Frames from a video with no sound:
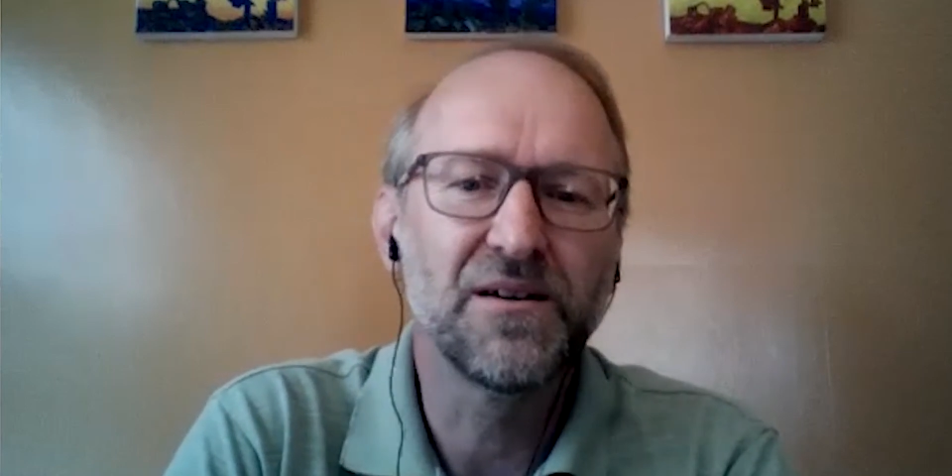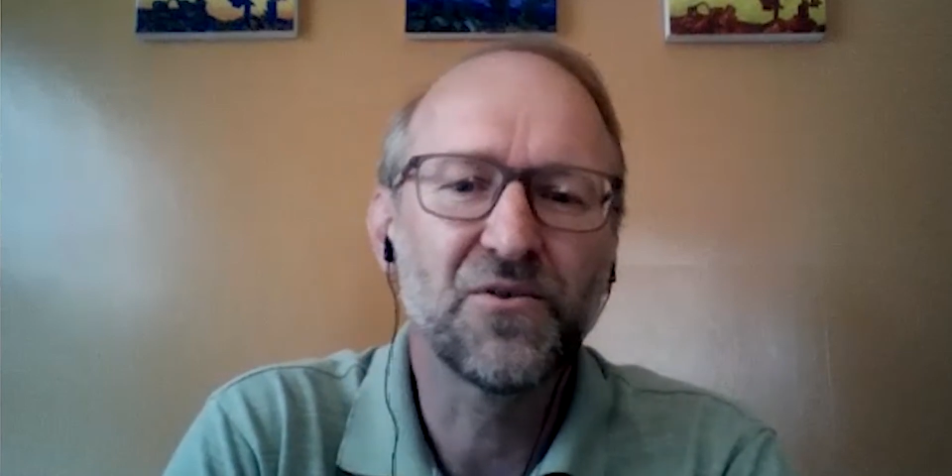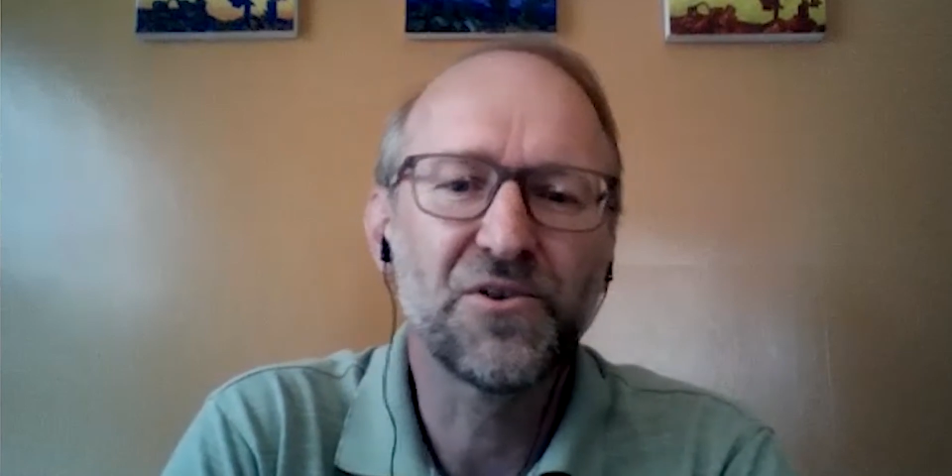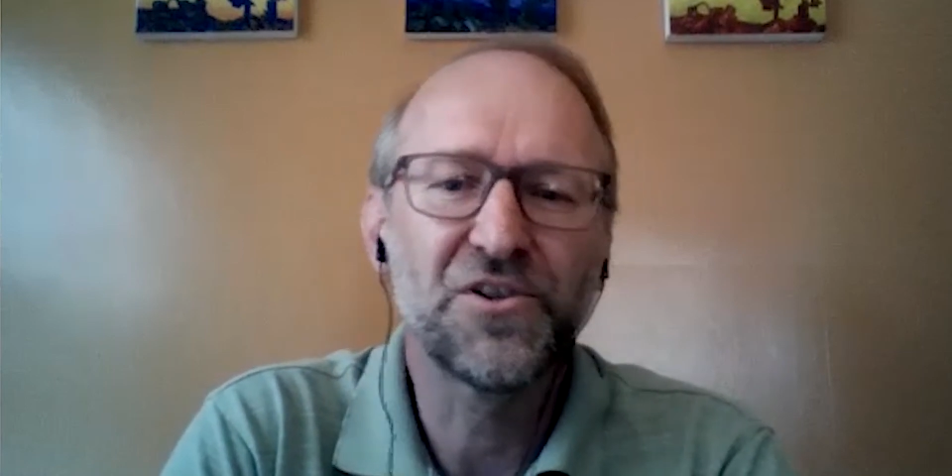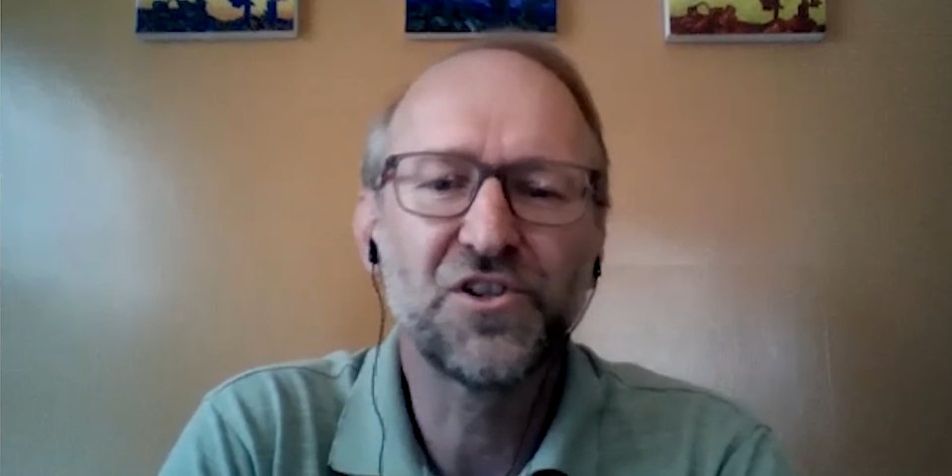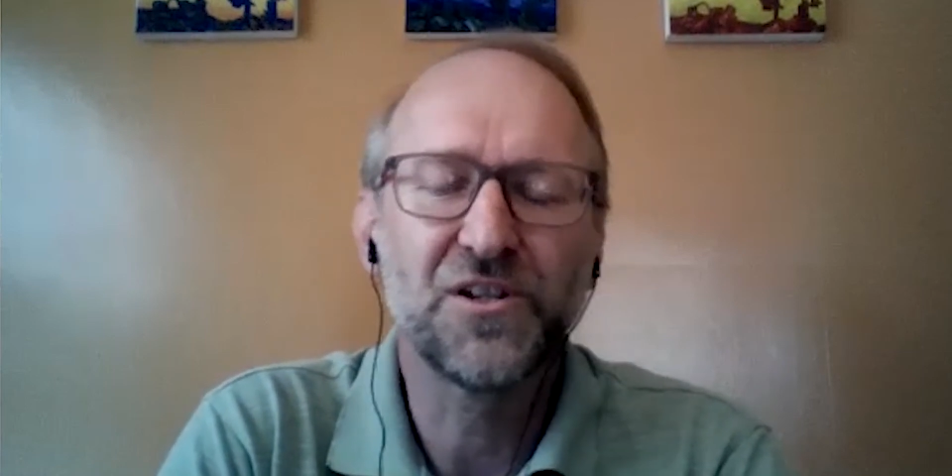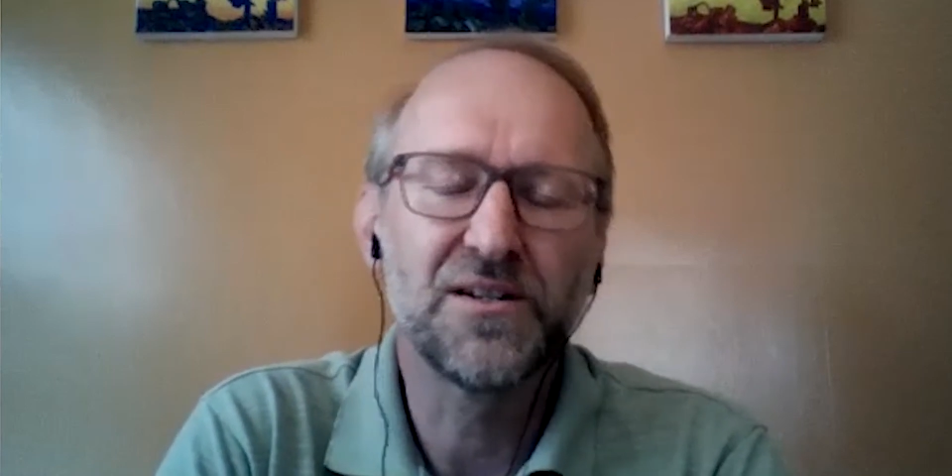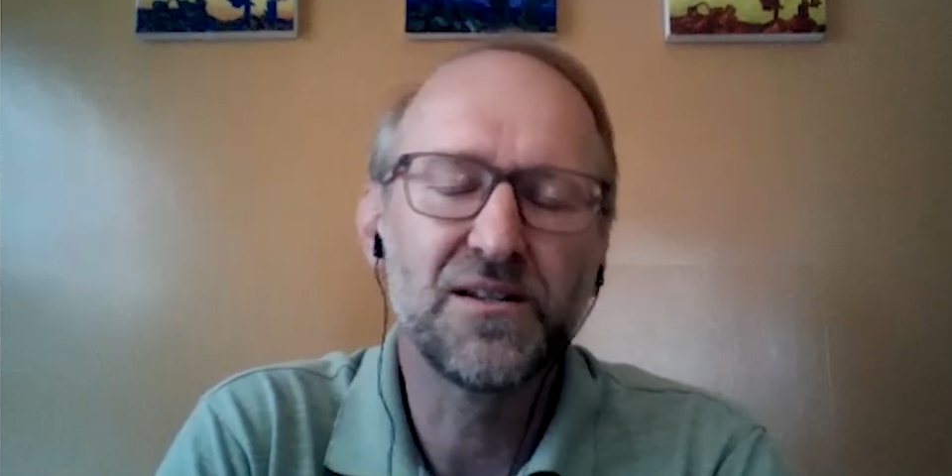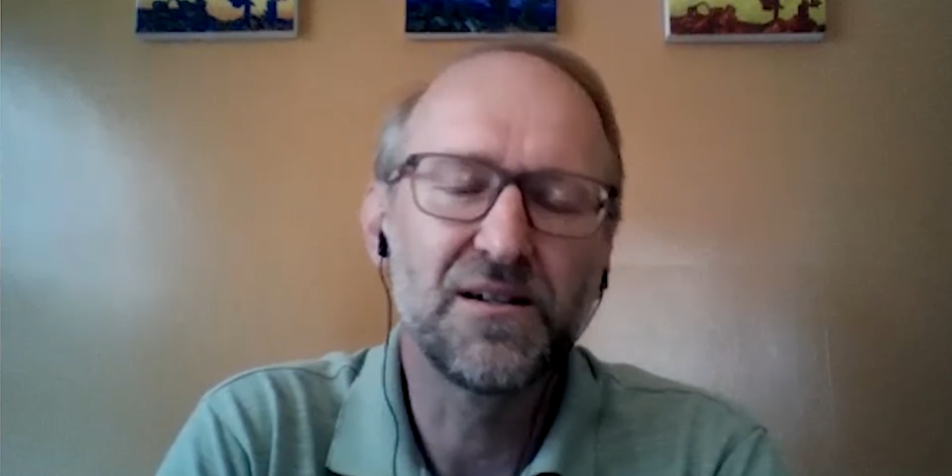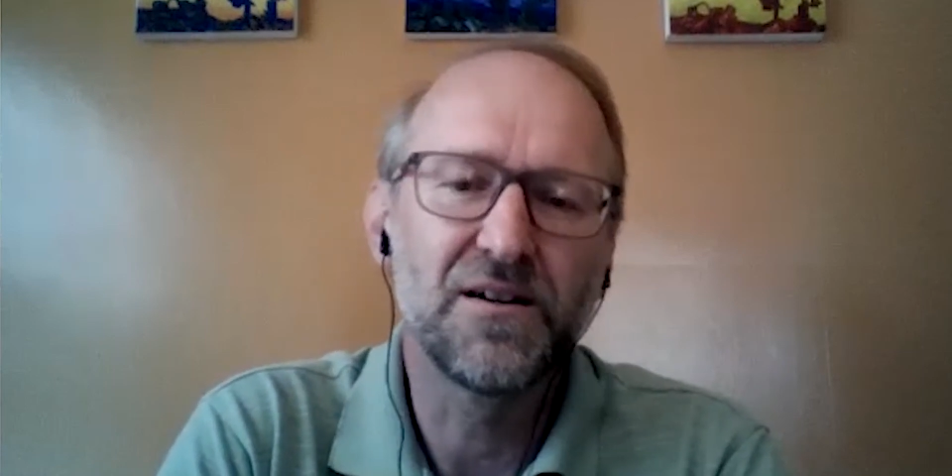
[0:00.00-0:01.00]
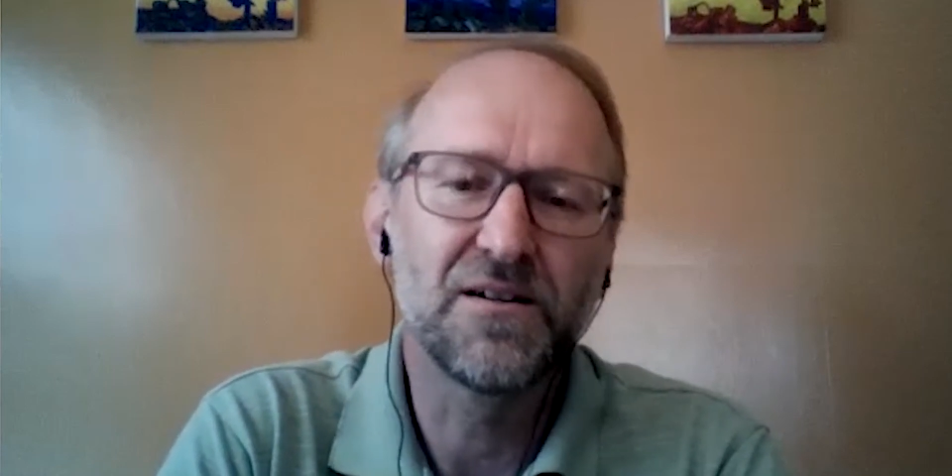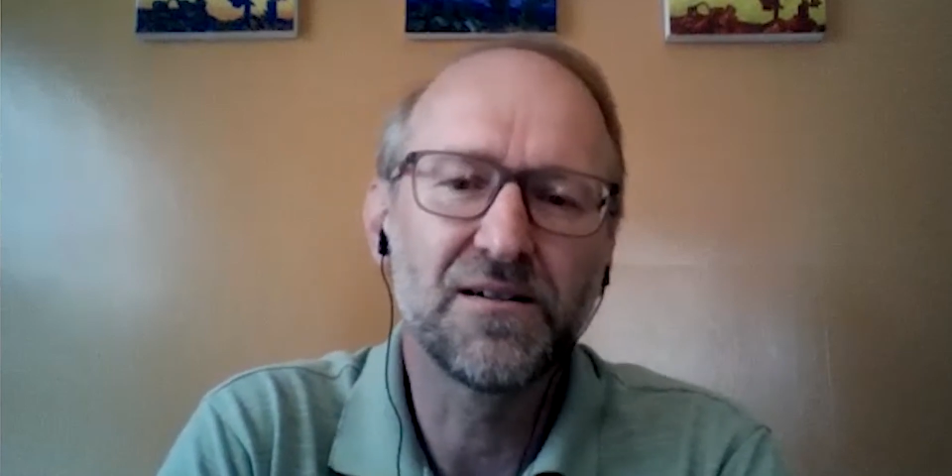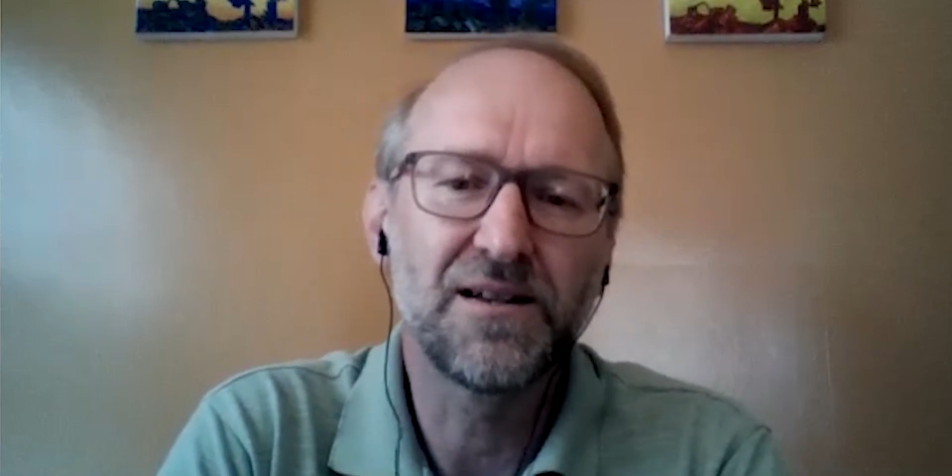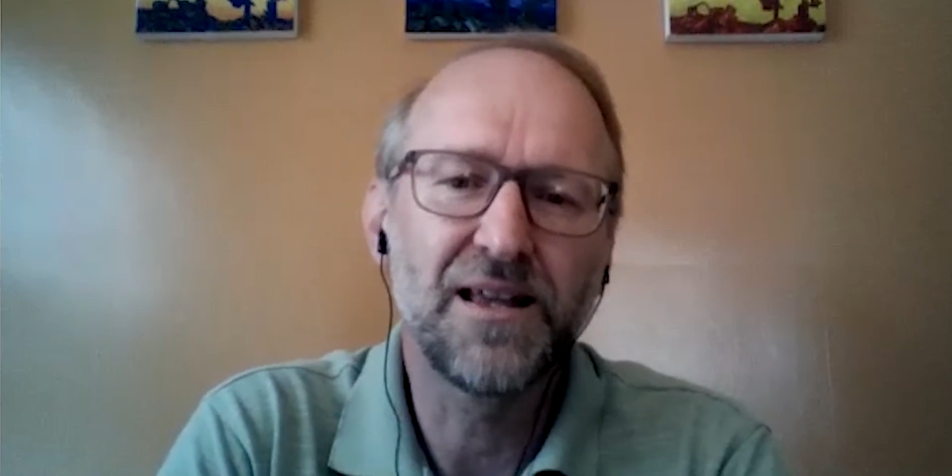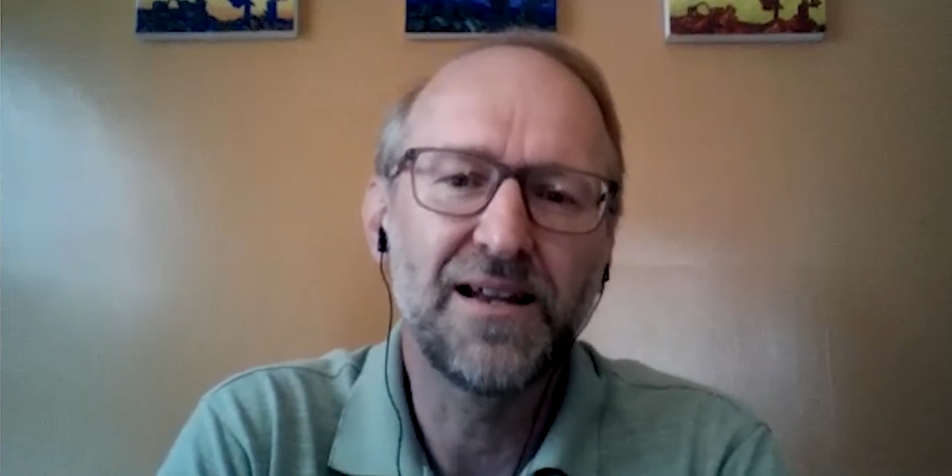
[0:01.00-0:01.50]
Christian in our
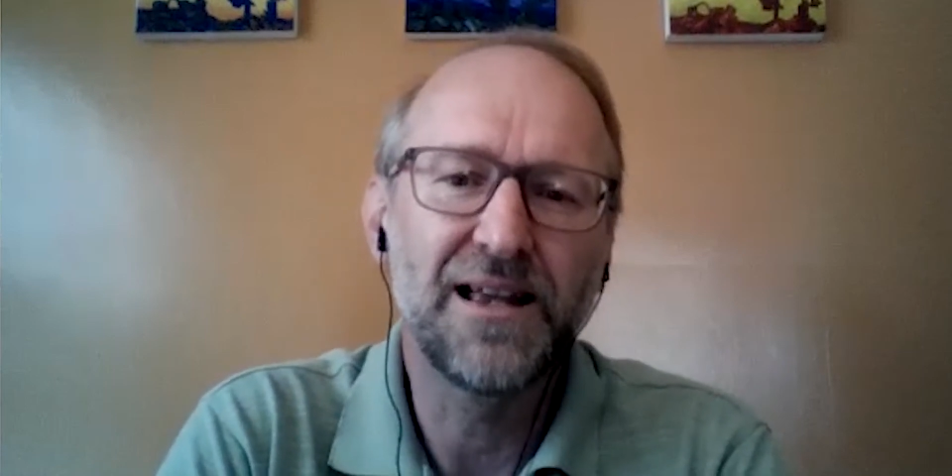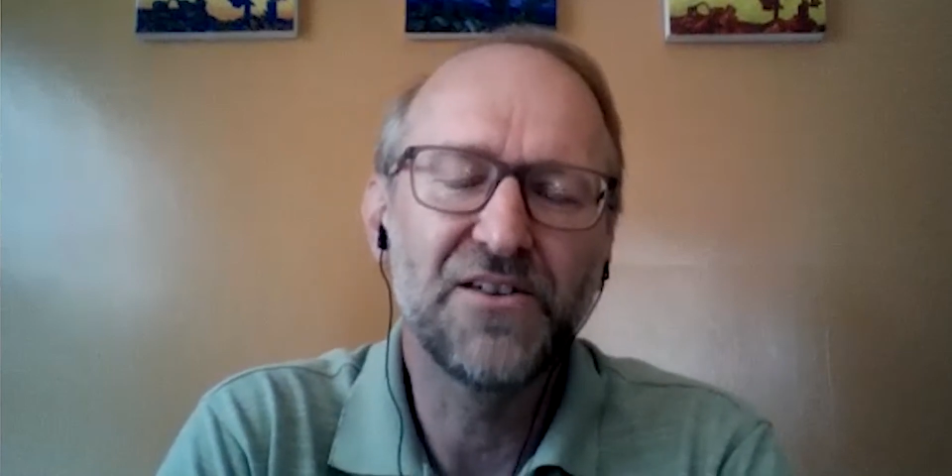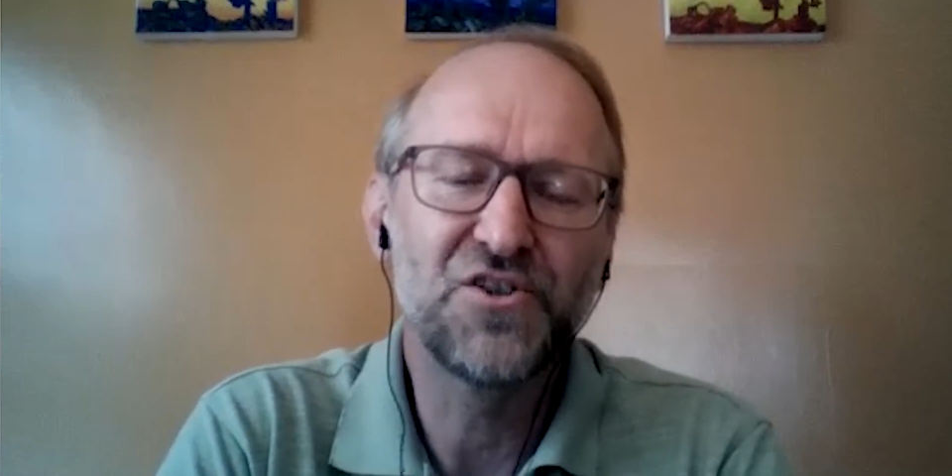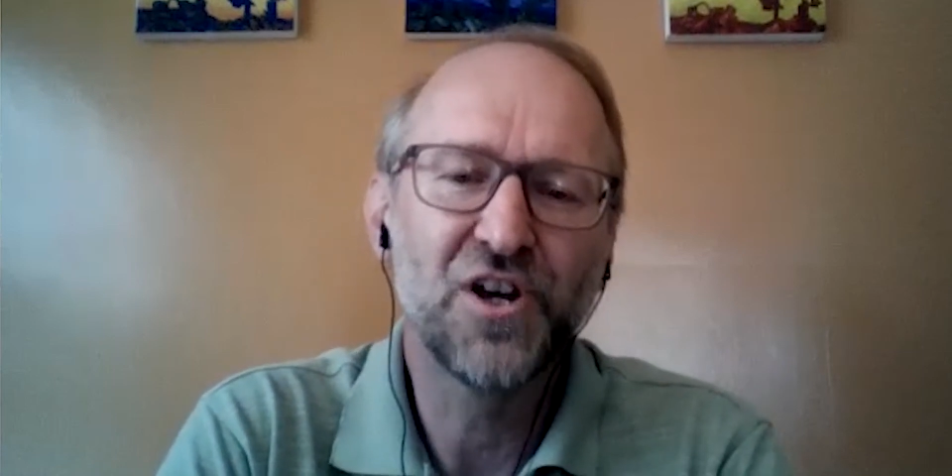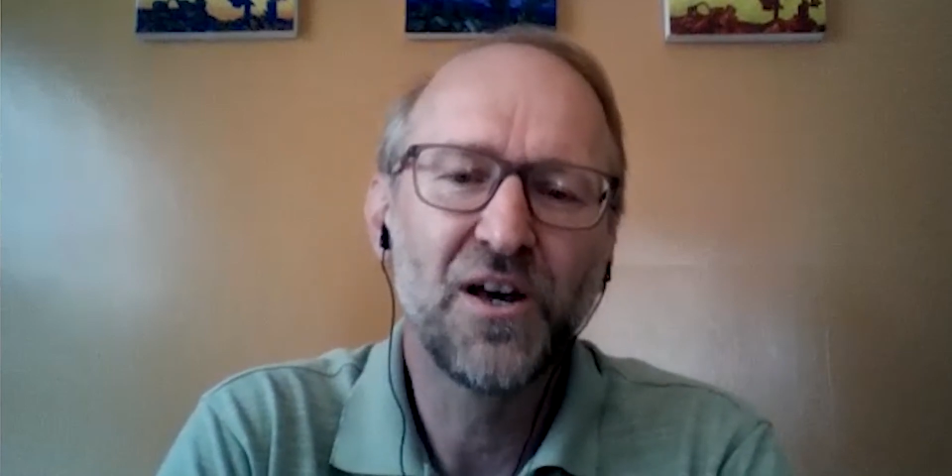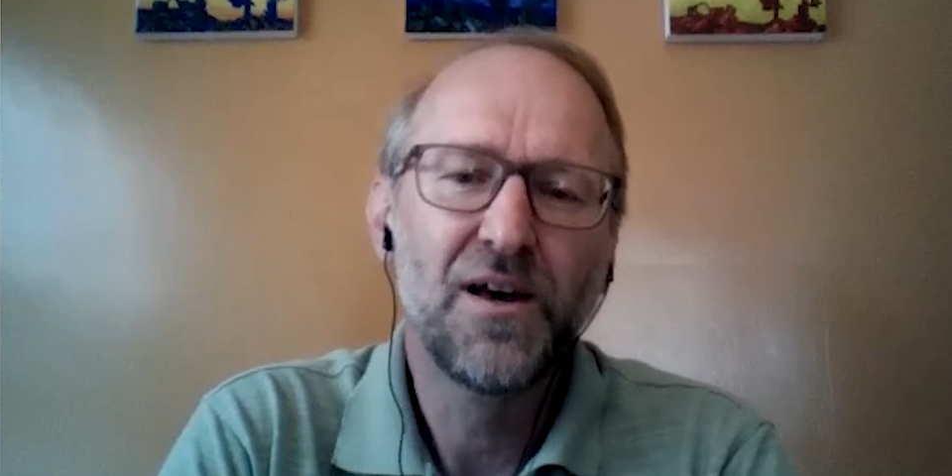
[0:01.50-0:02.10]
day and age.